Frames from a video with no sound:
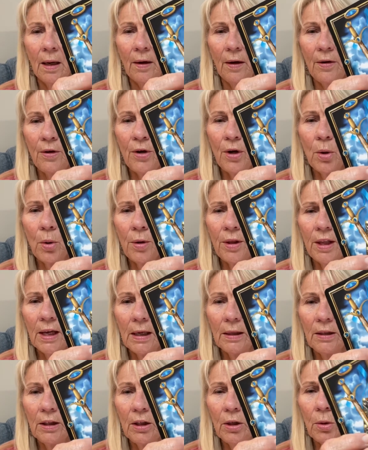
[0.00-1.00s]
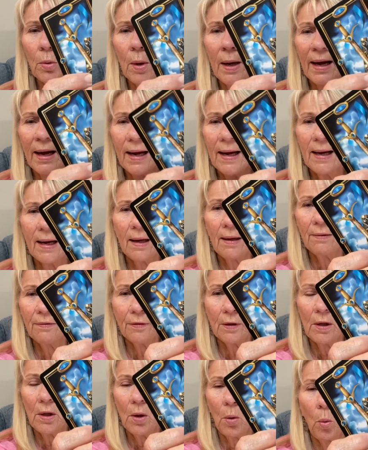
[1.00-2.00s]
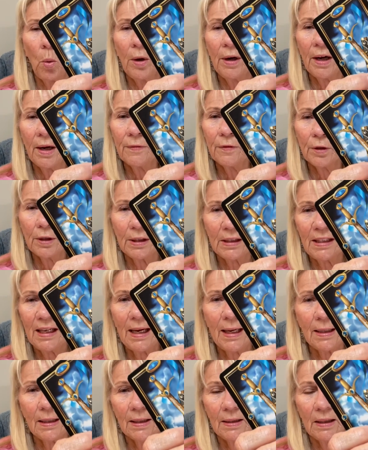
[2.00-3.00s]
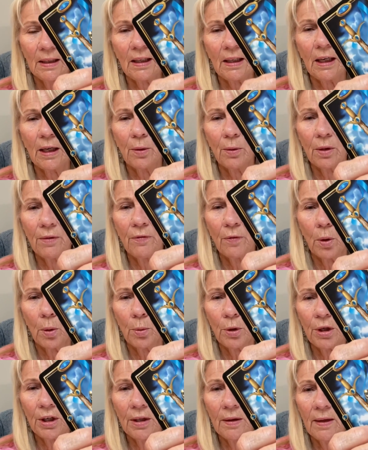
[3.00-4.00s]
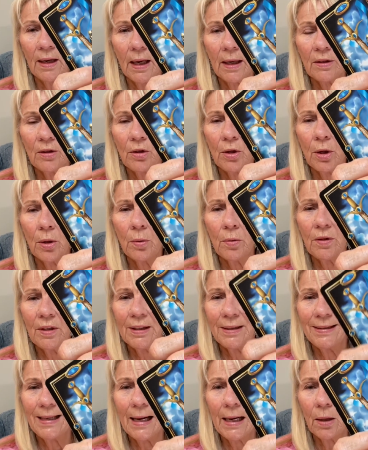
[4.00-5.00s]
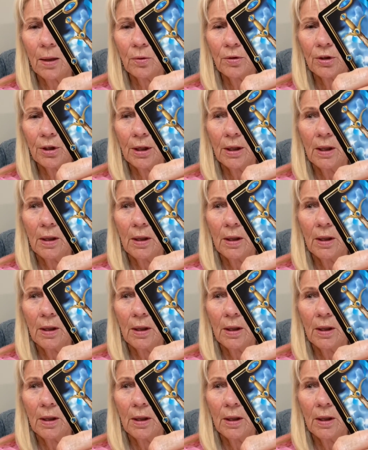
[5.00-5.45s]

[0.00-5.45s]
know that you have whatever it takes to carry forward in that. Don't doubt